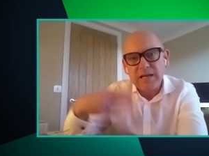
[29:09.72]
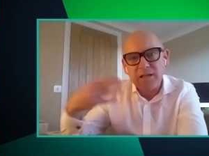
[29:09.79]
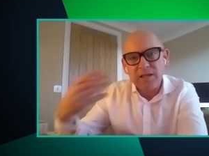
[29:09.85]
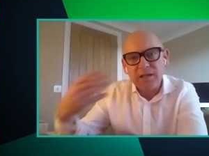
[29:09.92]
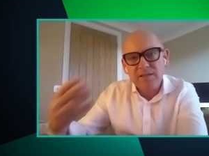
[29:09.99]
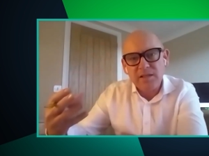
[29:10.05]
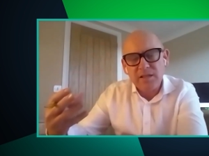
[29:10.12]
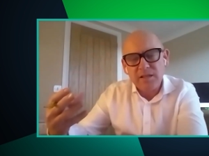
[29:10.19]
the
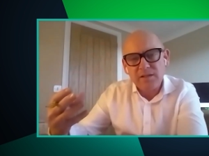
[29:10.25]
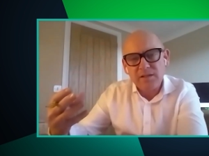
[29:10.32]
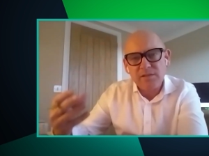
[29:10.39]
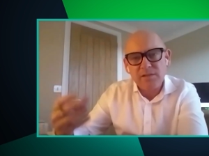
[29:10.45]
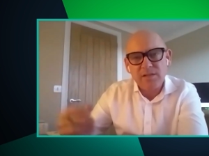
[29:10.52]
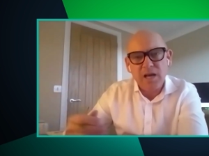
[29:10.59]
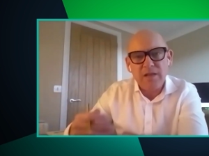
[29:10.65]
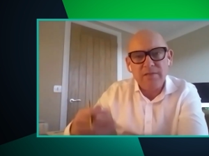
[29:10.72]

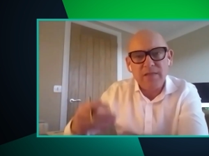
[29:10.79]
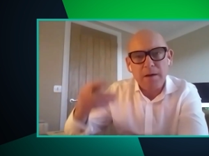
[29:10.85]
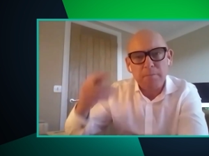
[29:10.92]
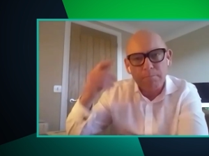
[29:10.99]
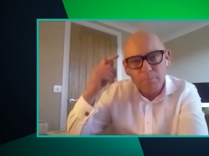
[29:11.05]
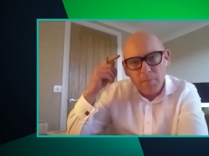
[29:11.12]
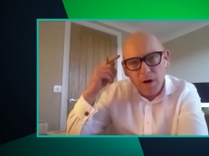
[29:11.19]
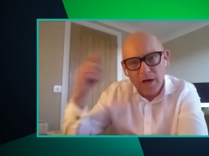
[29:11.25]
analytics and
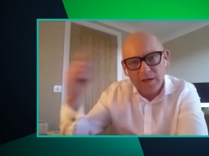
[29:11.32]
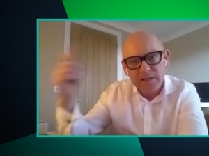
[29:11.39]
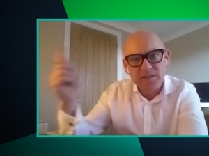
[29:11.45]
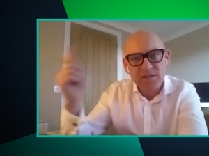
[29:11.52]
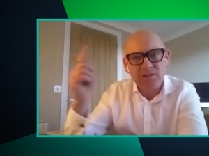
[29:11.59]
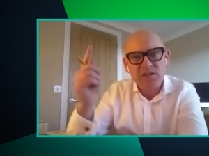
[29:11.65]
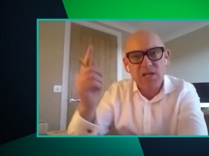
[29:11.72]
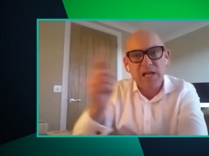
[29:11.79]
that
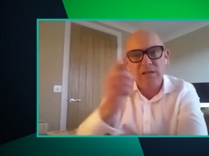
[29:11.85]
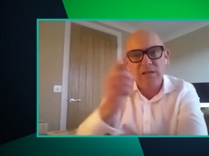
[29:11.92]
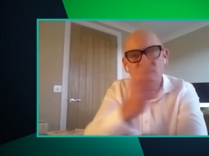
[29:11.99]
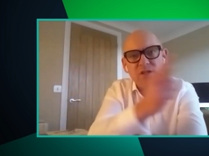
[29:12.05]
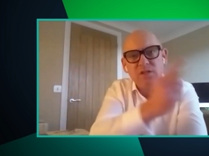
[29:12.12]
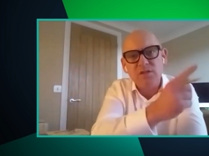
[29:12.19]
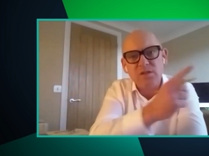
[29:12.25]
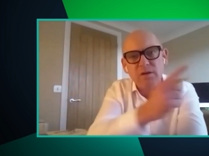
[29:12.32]
market
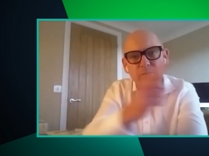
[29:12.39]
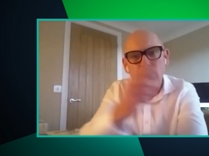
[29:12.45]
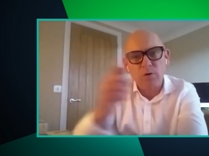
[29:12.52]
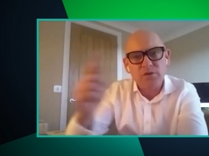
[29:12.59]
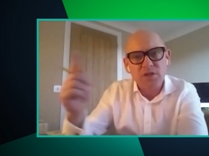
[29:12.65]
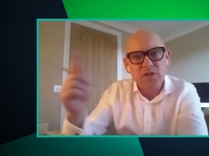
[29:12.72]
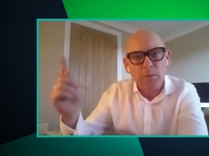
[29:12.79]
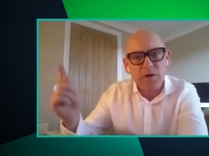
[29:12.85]
intelligence of
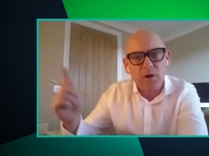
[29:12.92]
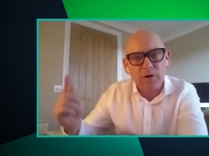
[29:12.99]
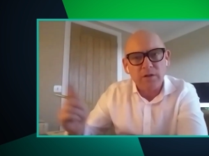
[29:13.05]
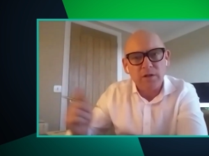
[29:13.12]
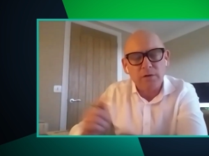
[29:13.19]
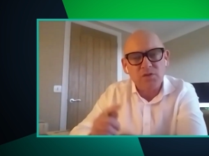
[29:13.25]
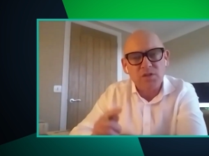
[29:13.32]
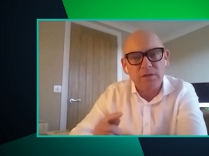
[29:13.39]
what's going on
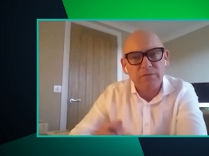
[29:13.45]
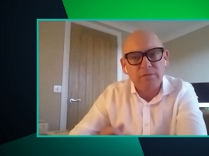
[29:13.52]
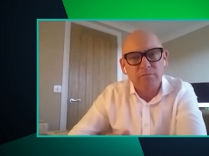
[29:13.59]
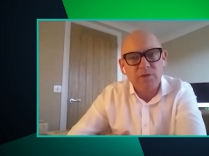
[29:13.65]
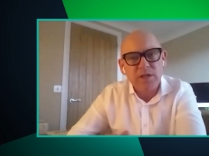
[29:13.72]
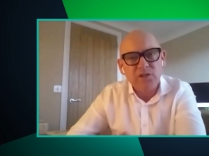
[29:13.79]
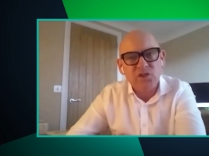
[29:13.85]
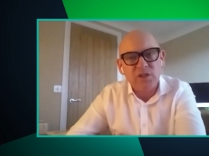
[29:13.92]
in those different
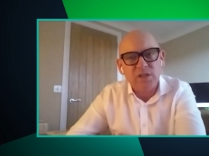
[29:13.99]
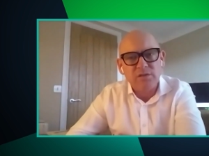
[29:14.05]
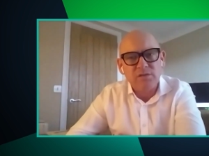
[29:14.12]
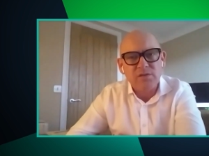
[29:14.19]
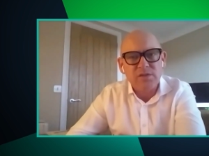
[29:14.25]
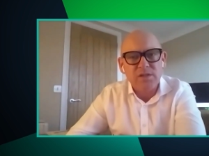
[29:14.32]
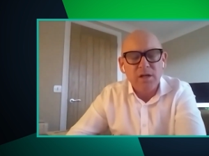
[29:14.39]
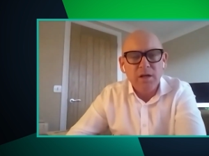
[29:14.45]

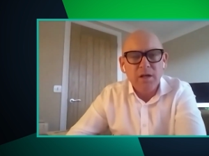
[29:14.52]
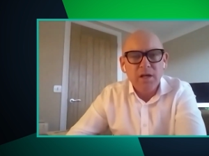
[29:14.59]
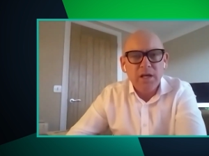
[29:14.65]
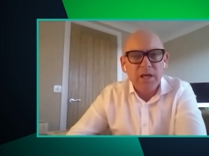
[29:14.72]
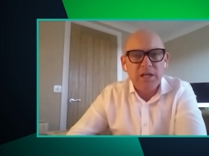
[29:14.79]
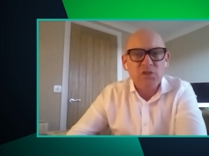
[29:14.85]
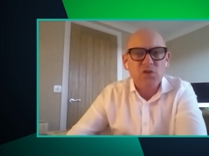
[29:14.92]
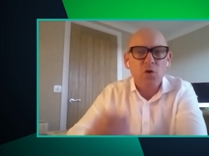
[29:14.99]
regions
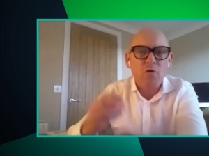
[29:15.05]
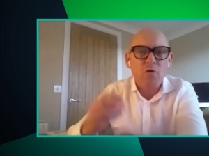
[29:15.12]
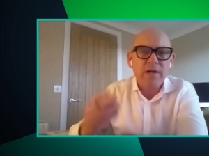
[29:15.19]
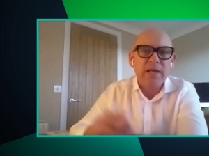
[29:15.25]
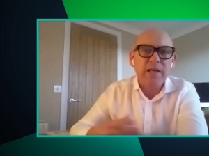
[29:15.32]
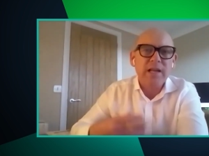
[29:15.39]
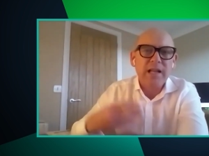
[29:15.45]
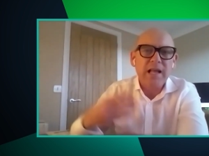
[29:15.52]
is
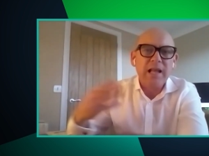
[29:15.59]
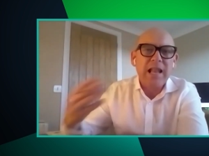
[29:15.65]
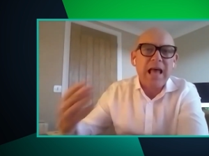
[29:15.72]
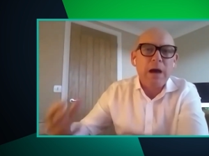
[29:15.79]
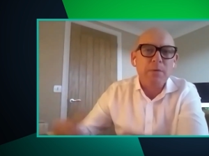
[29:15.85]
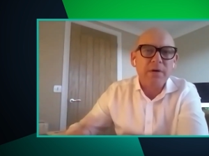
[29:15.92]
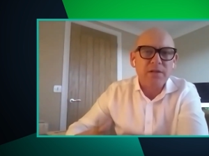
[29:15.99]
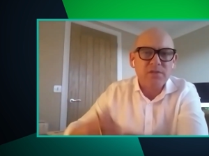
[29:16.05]
already
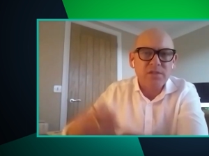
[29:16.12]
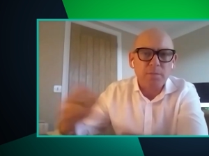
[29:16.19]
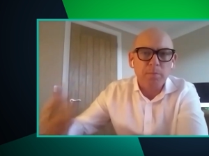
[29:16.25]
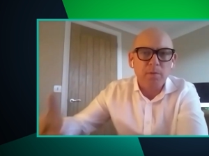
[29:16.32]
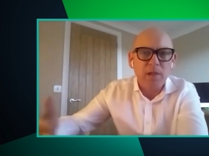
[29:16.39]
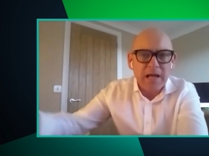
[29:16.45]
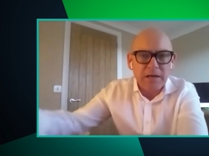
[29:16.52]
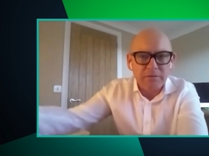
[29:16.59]
allowing us to
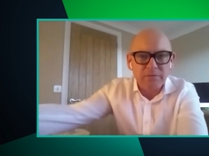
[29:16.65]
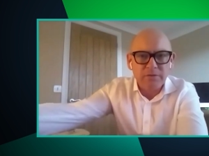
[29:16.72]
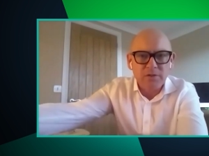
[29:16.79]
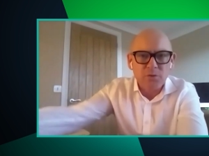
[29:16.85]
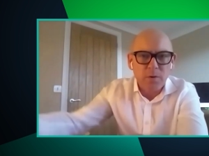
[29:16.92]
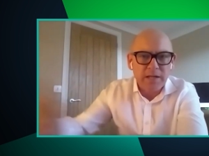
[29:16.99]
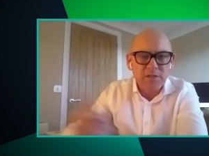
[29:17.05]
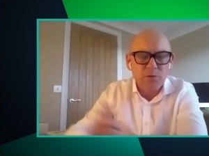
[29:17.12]
plan for
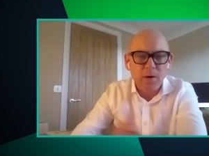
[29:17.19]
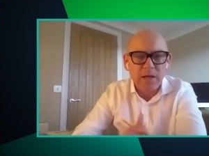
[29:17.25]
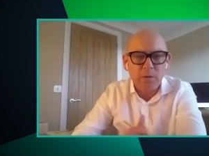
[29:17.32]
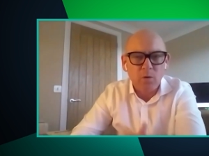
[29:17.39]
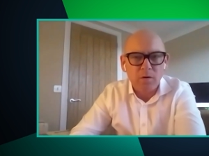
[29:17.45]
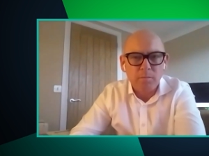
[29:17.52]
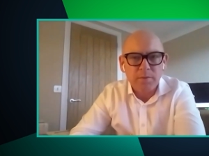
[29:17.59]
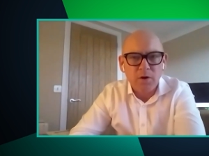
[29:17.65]

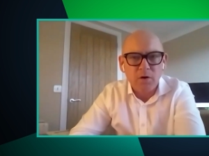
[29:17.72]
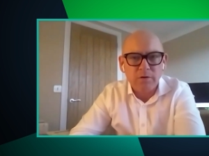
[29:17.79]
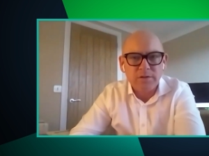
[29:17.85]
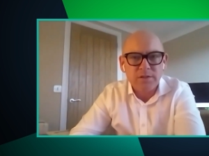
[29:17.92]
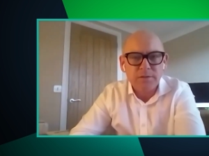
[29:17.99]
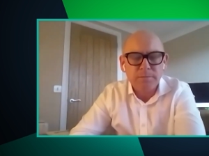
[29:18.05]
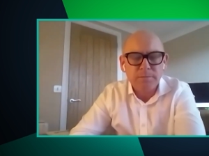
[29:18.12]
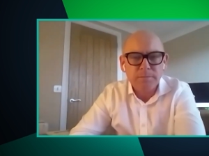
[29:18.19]
2021 and
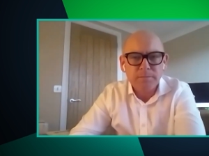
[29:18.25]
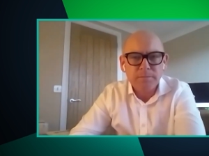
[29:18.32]
beyond.